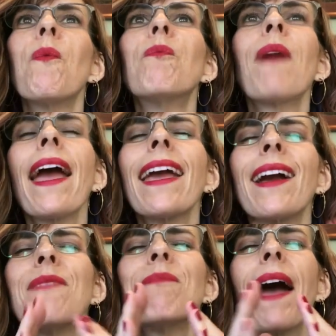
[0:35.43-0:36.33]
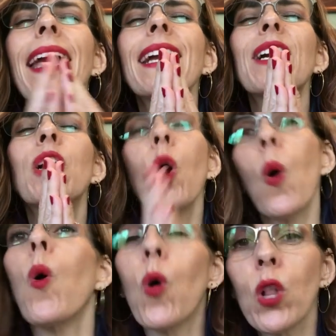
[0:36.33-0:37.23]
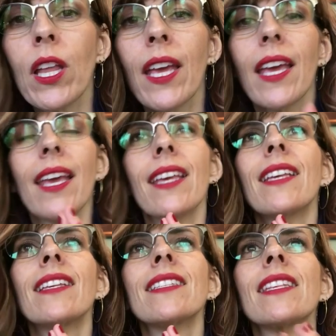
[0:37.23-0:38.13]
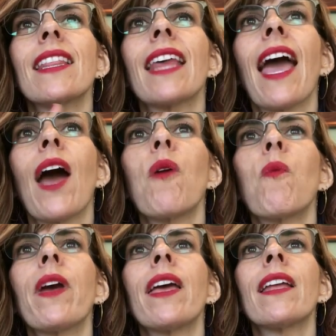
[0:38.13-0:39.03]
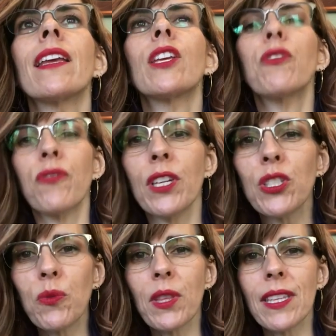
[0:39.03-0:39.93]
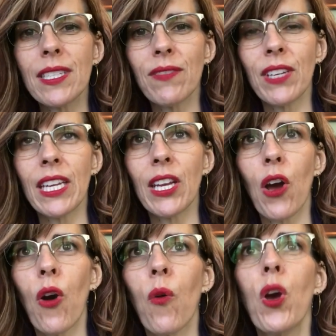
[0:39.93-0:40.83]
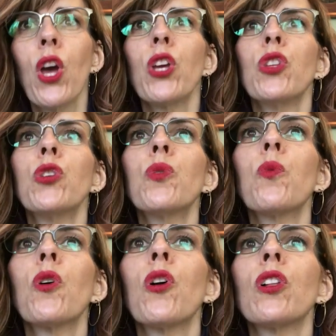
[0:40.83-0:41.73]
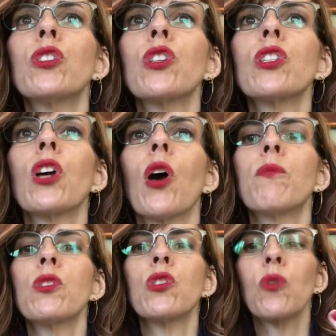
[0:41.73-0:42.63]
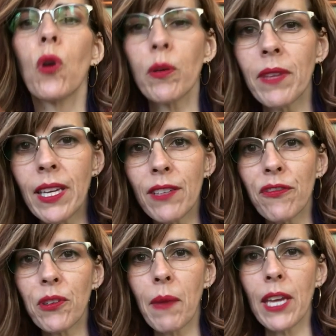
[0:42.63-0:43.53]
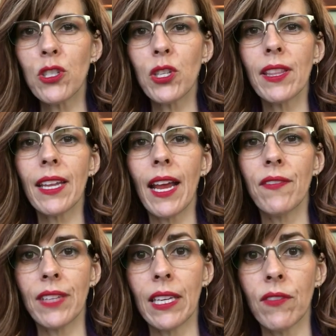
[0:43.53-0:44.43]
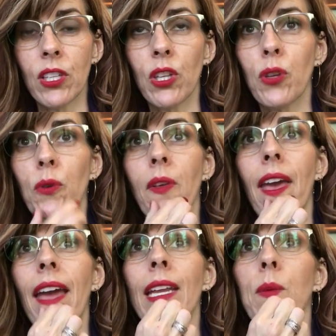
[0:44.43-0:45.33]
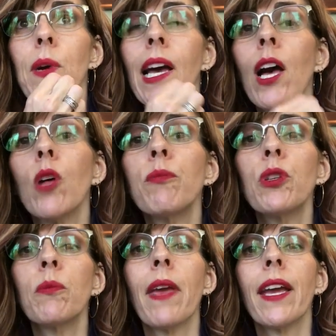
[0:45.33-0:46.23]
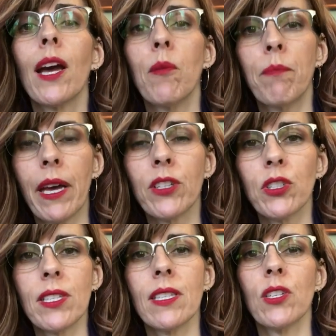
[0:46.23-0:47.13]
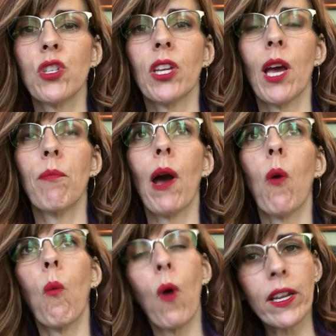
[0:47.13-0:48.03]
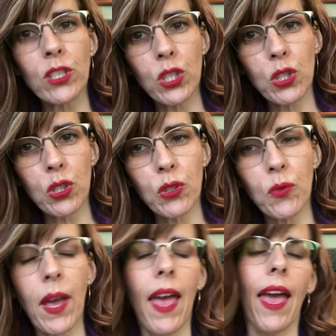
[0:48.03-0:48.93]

My, my goal is that when you finish with this video, you will just absorb the information that I've given you, and it will help you make a better decision about what to do